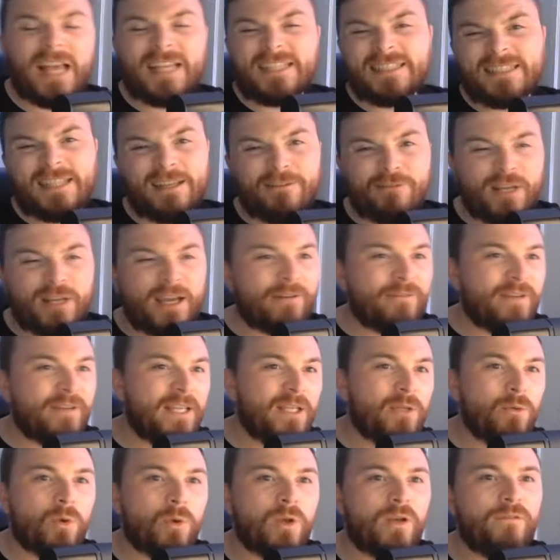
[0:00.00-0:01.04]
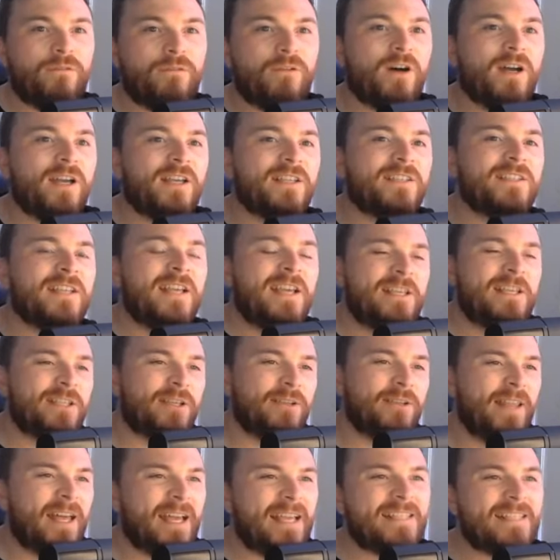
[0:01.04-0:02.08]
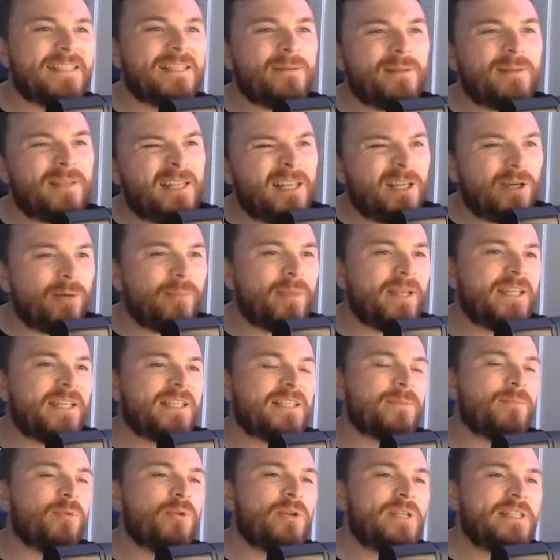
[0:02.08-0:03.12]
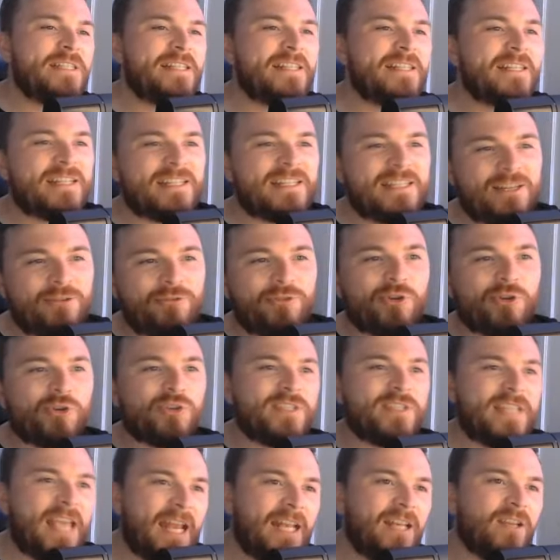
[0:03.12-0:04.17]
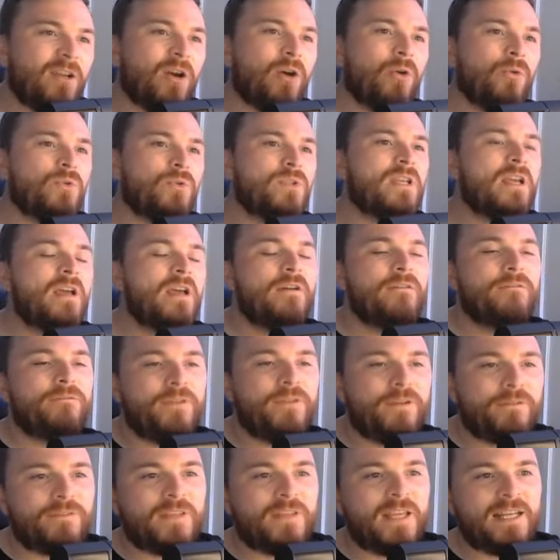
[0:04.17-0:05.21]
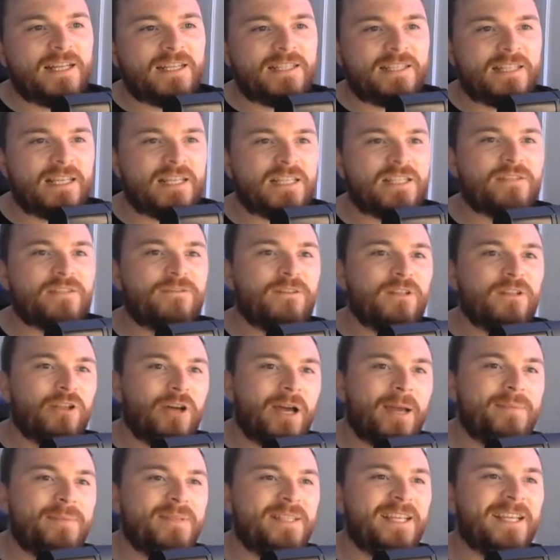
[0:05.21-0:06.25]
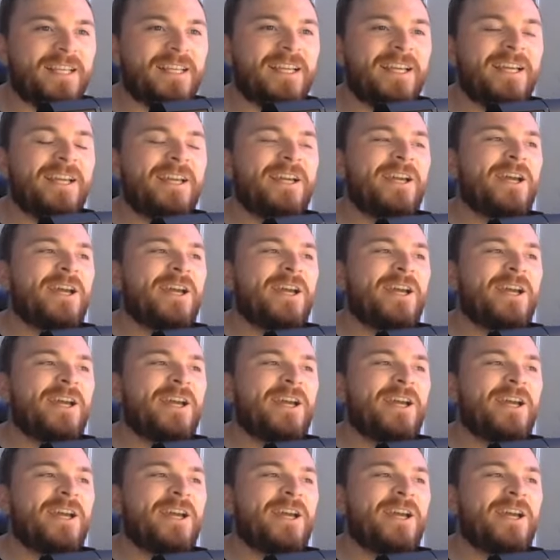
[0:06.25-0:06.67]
7 out of 8 qualifiers. So that is a little bit disappointing, considering he got 10 goals, 15 assists for Leipzig.